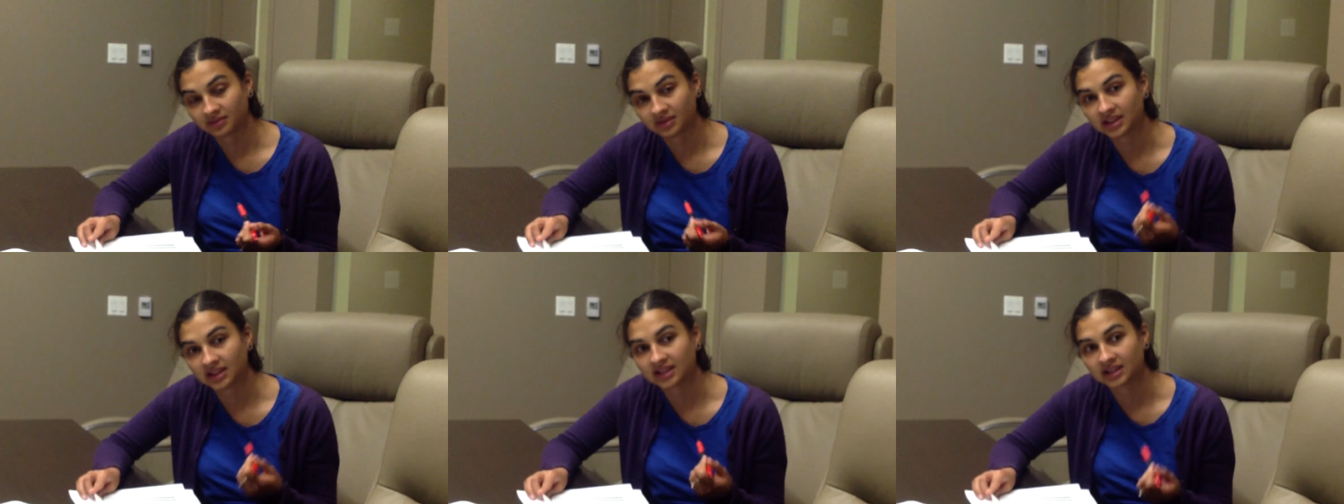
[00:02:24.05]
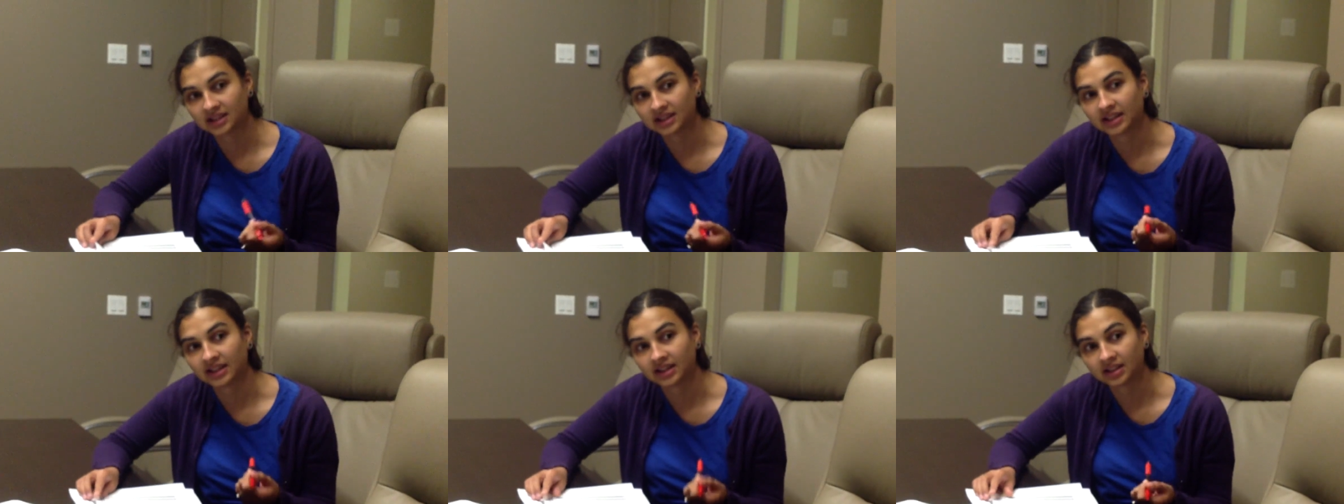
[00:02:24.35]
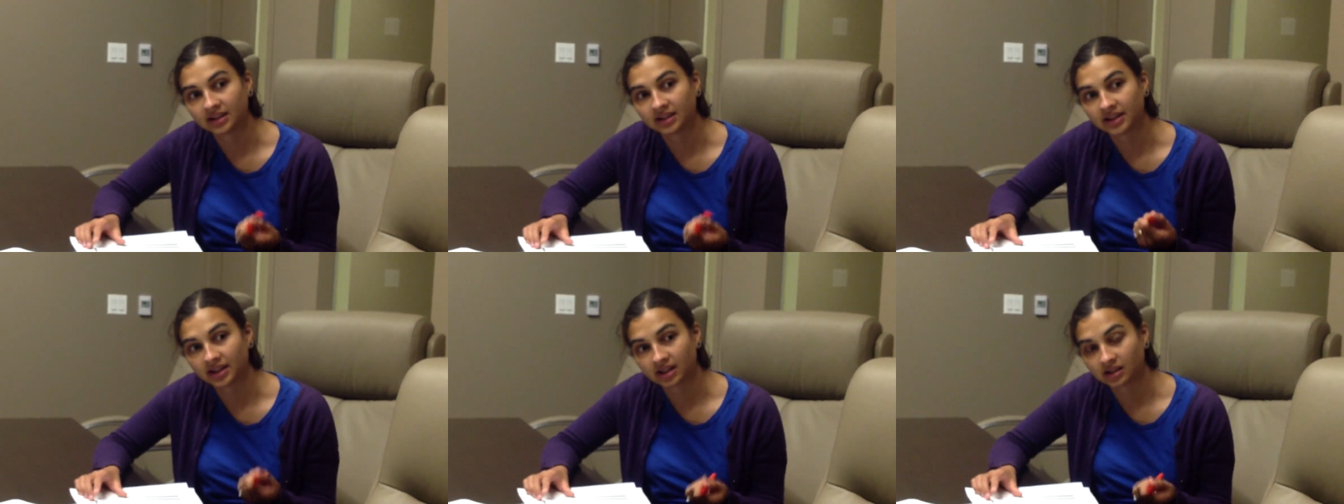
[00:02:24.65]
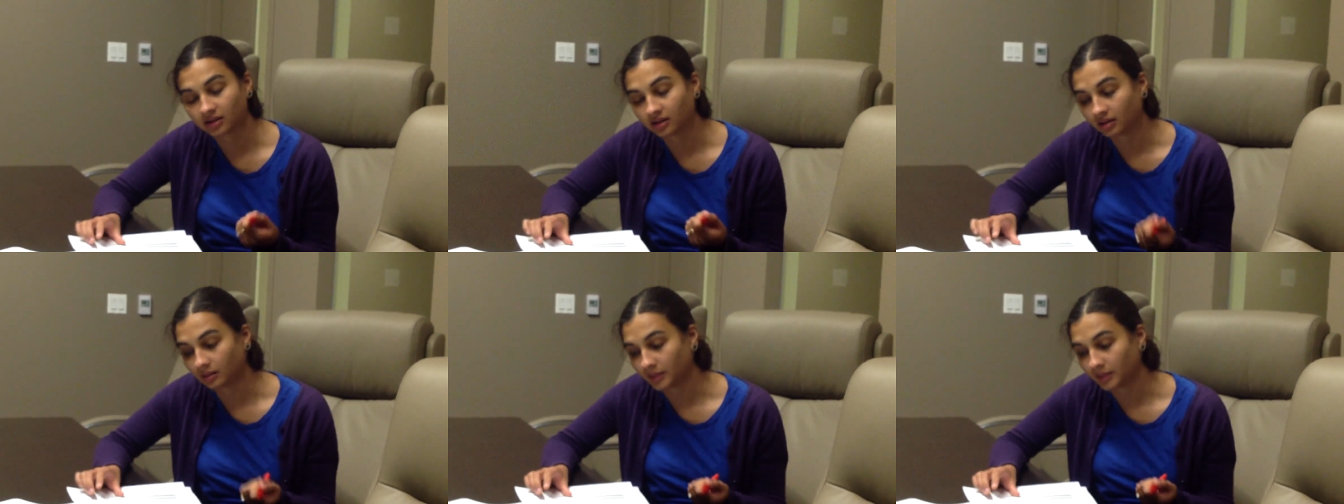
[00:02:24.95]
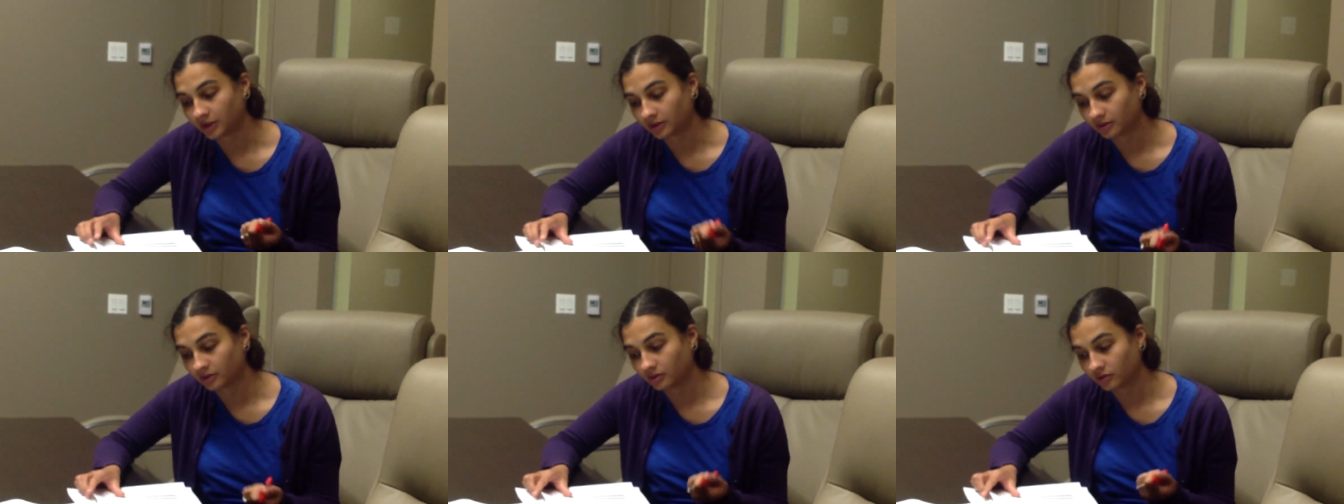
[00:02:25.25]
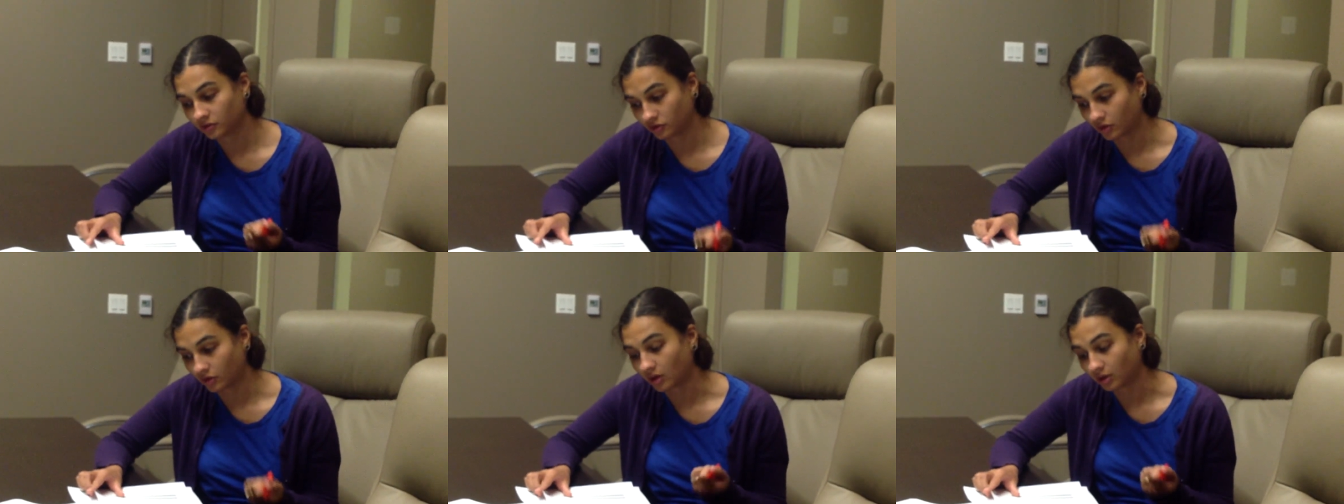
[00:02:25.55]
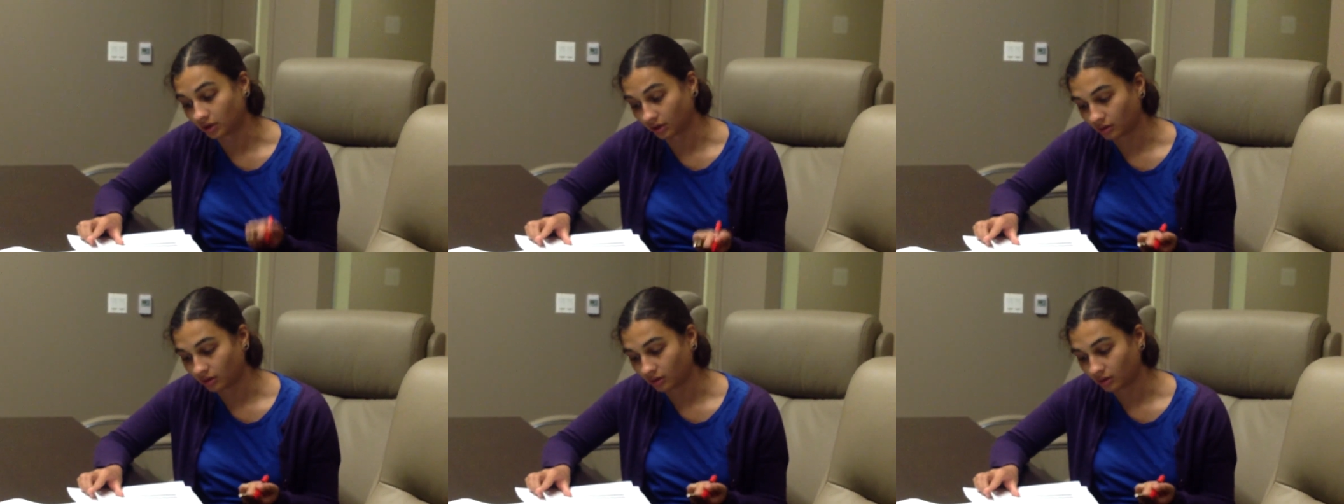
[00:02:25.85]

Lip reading: this link, I think, a little bit stronger.